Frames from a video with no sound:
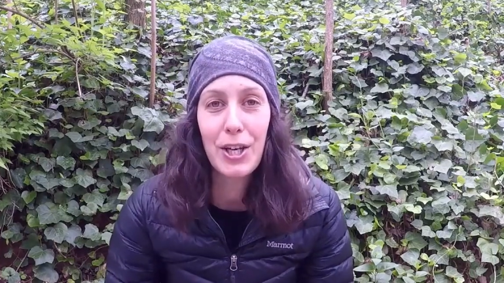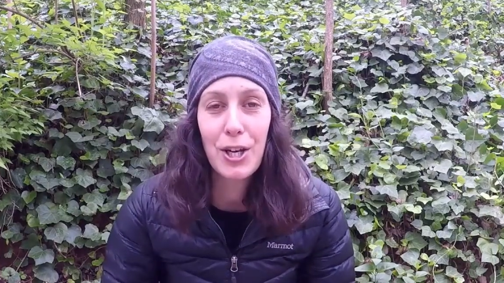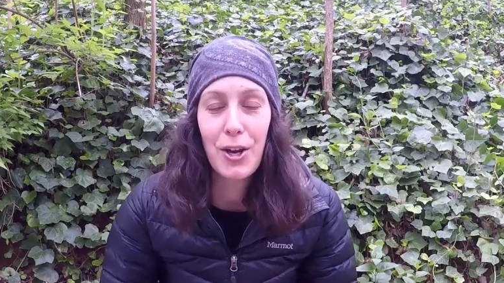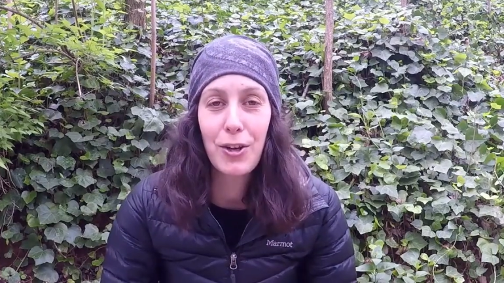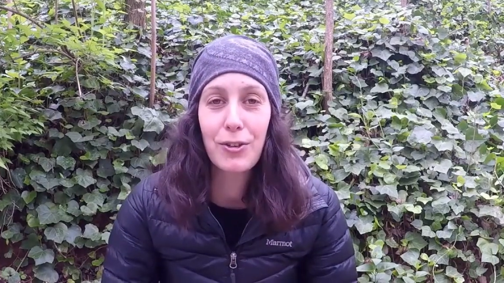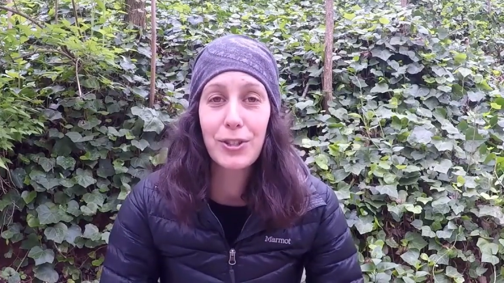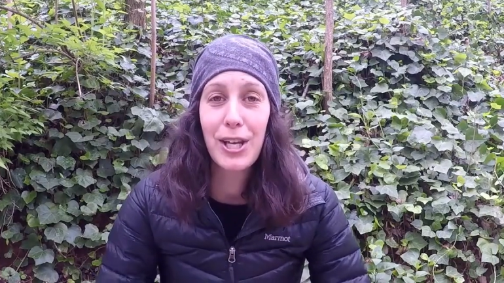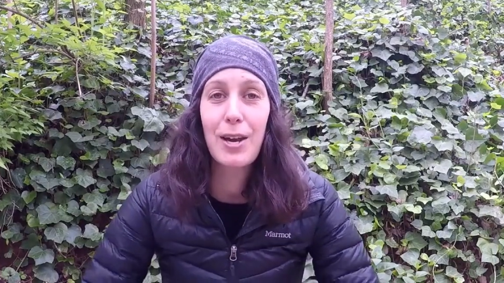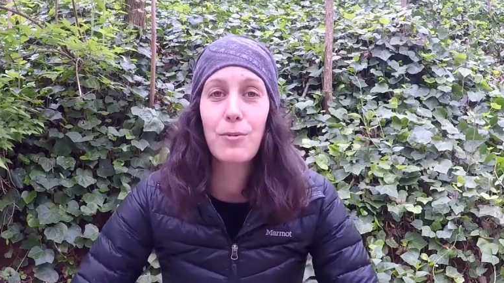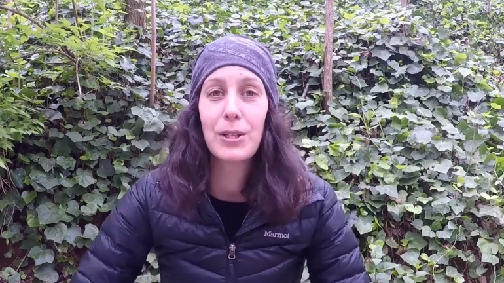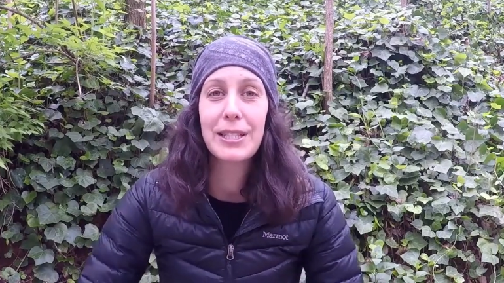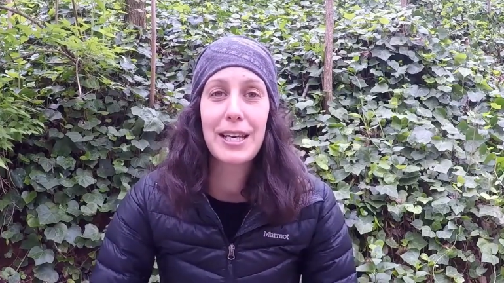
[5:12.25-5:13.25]
you know, you're
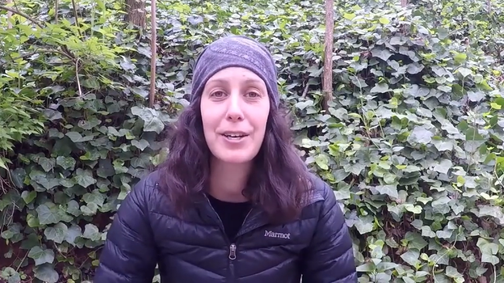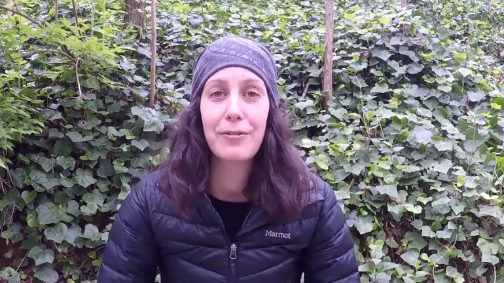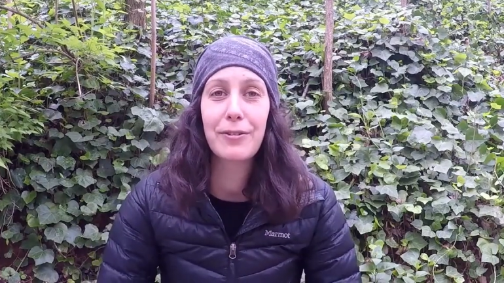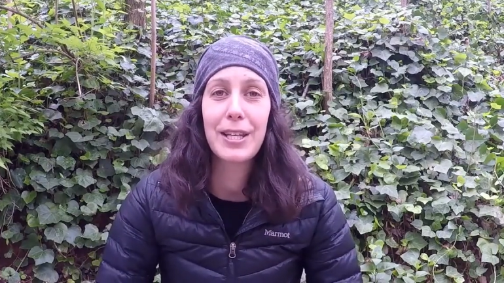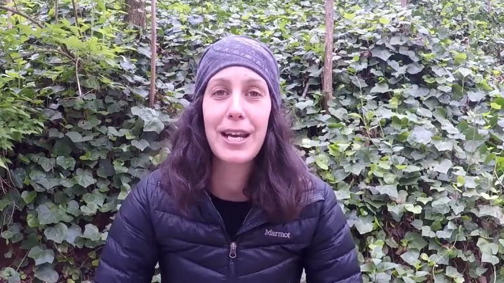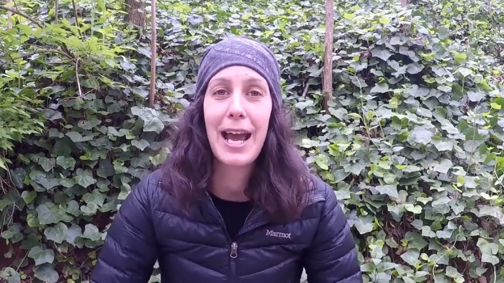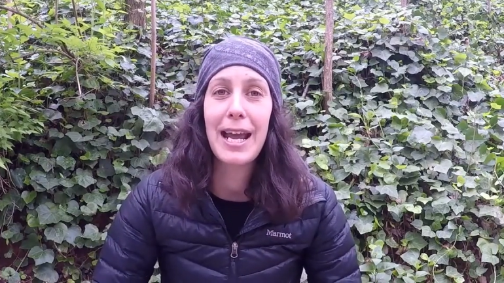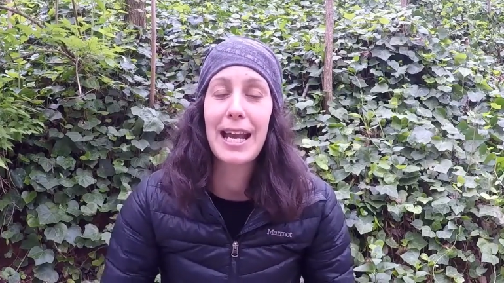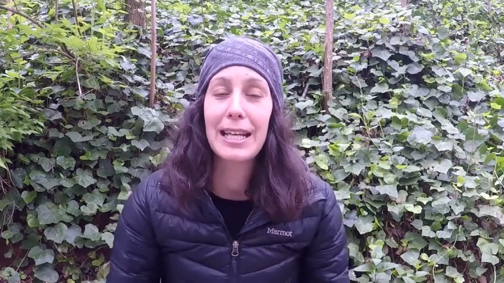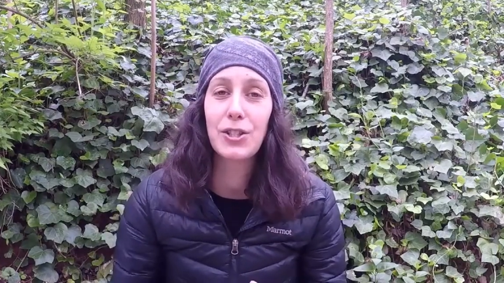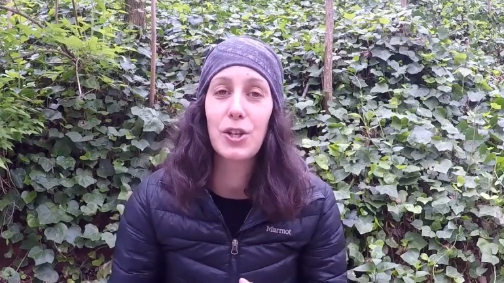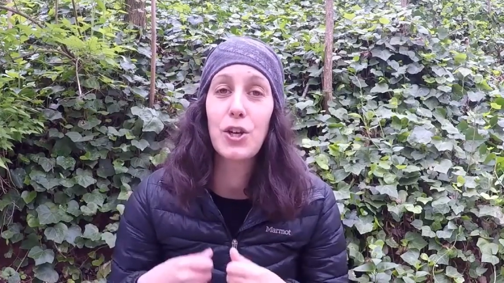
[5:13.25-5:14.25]
done with dinner for the
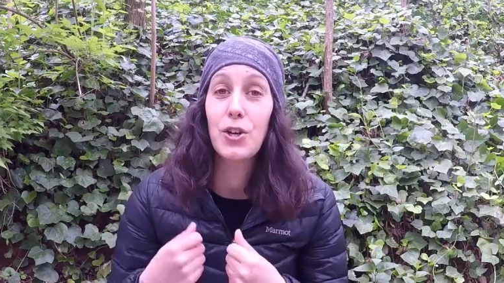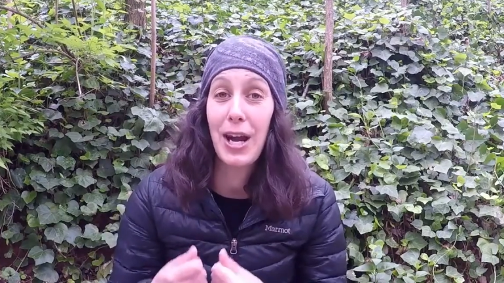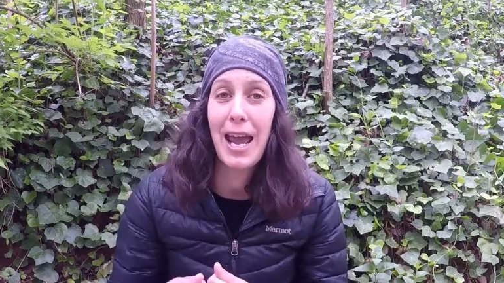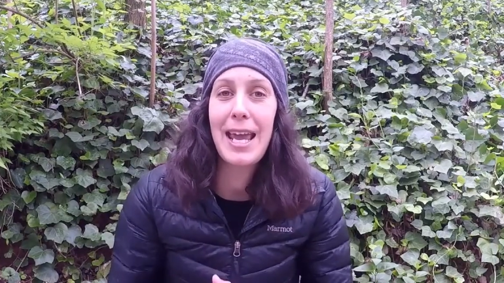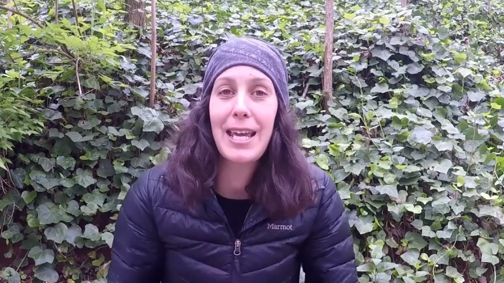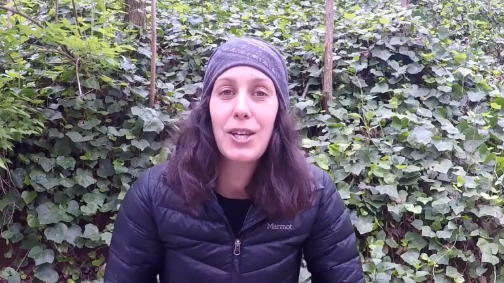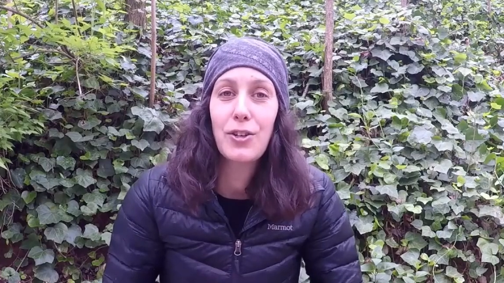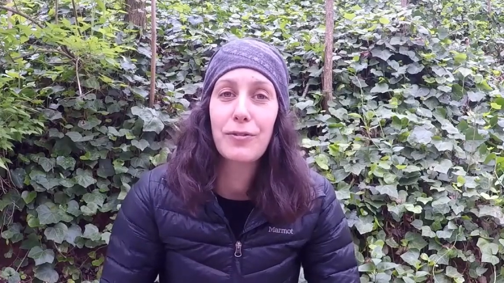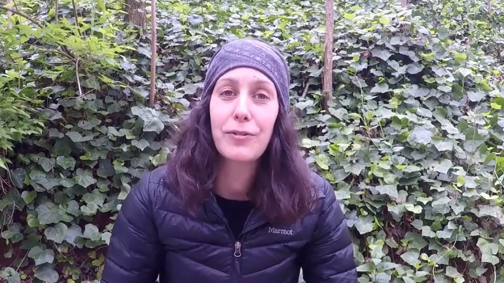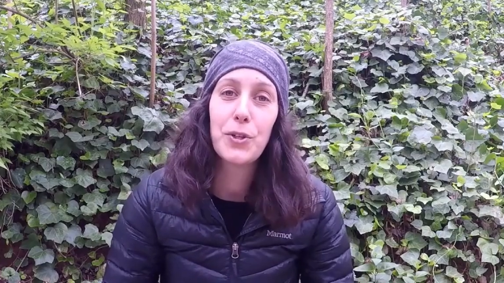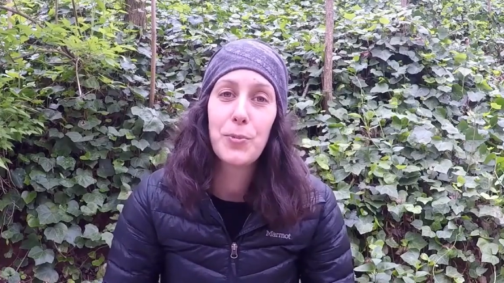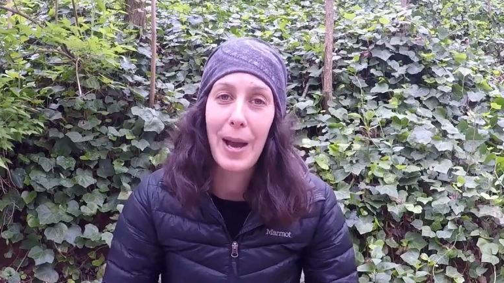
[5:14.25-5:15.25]
night, and so you're hanging your
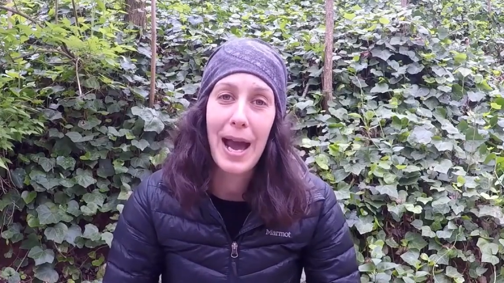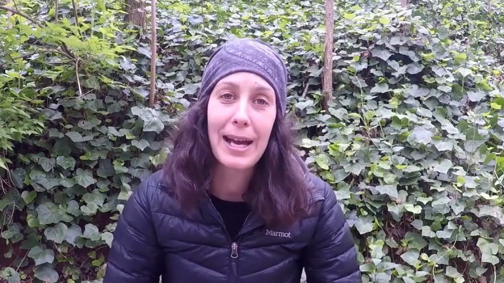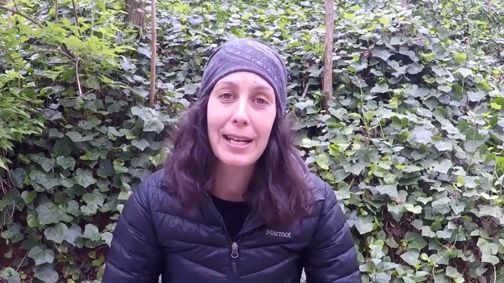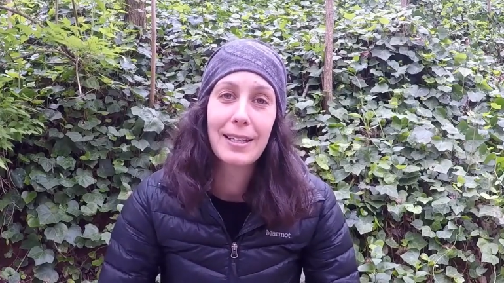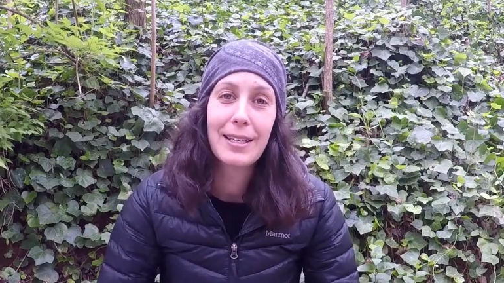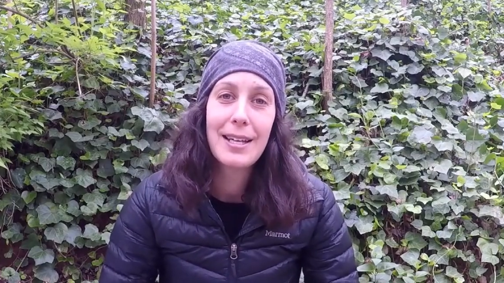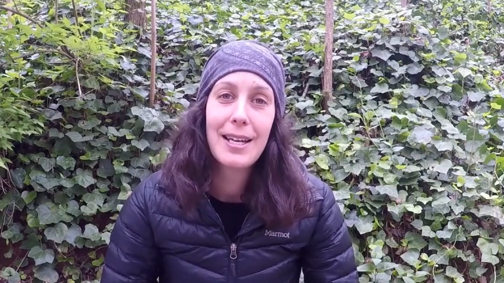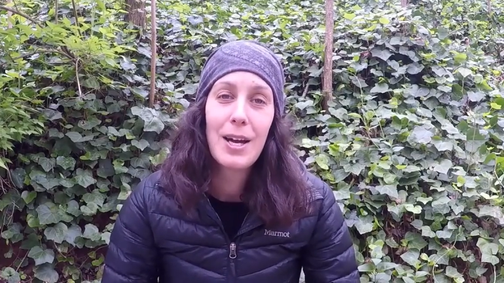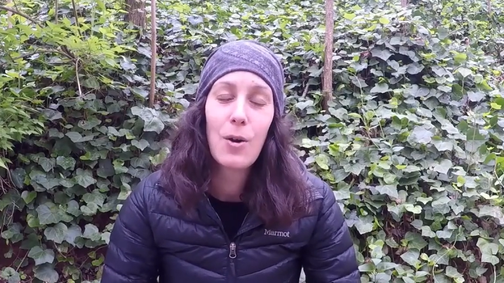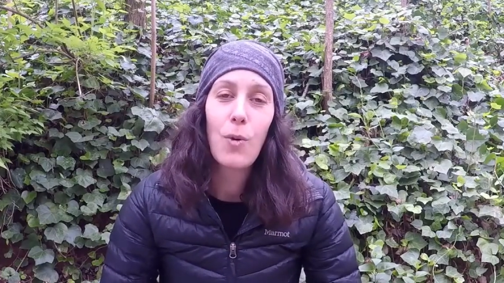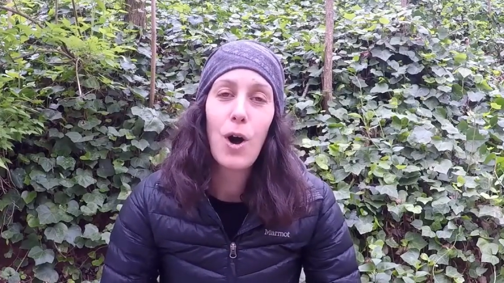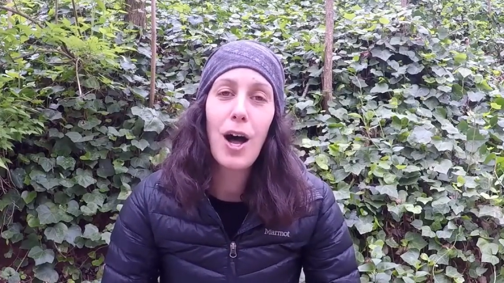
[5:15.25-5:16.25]
food bag.
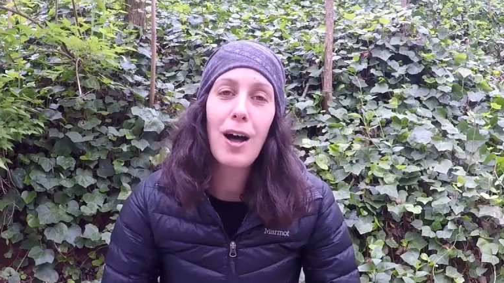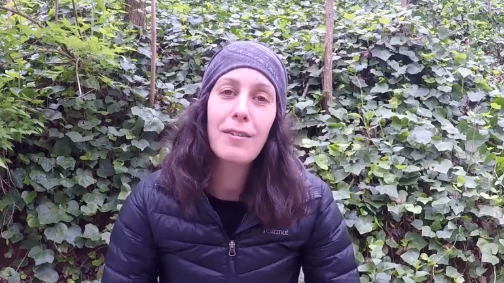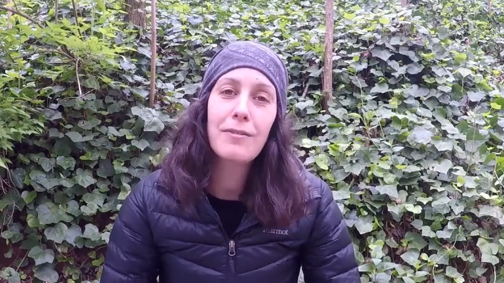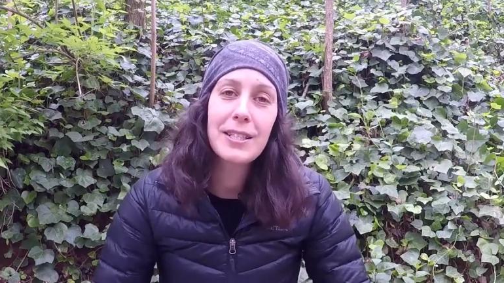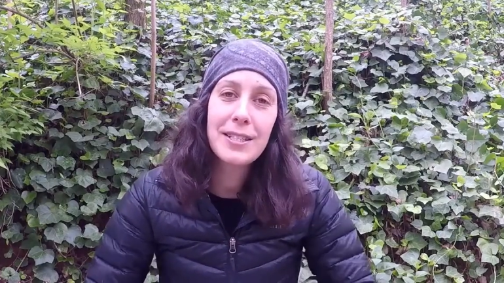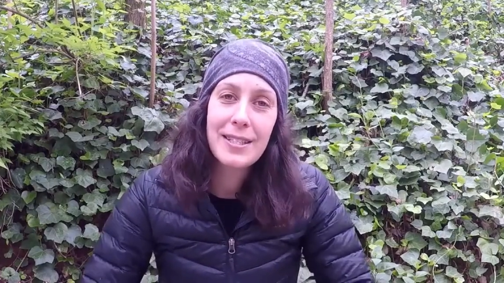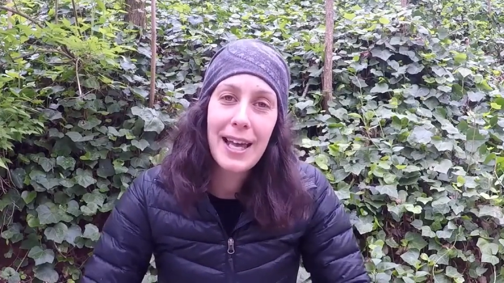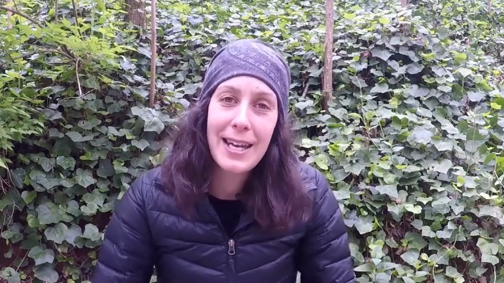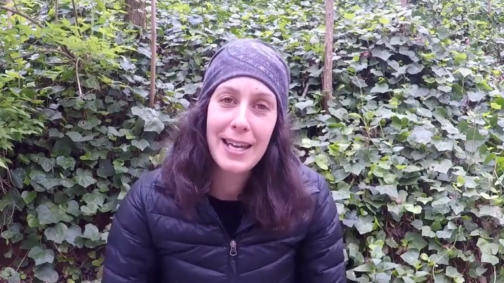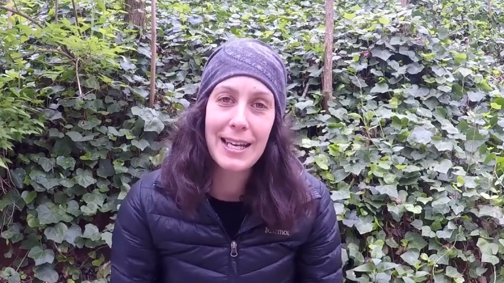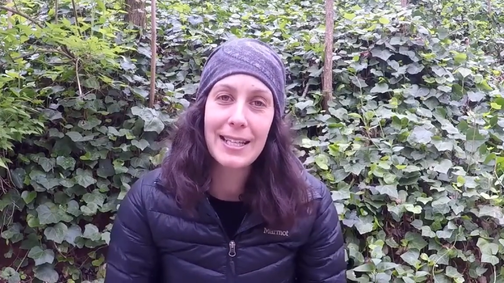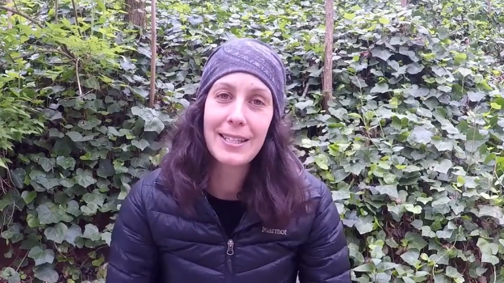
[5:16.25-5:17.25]
Well, all of a
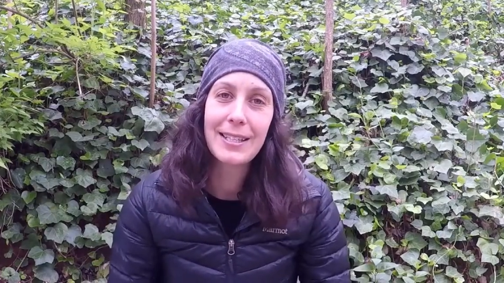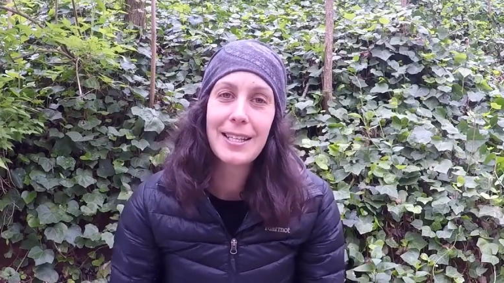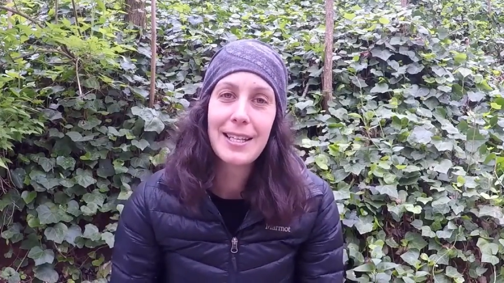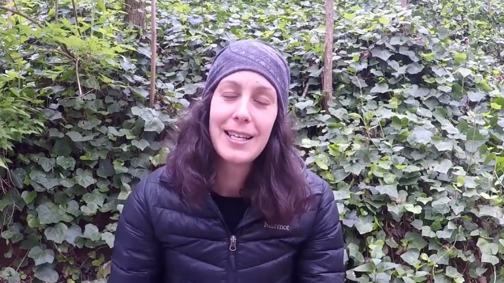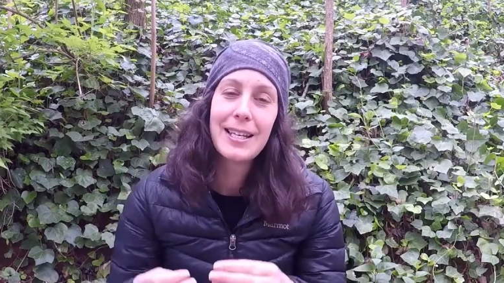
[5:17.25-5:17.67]
sudden,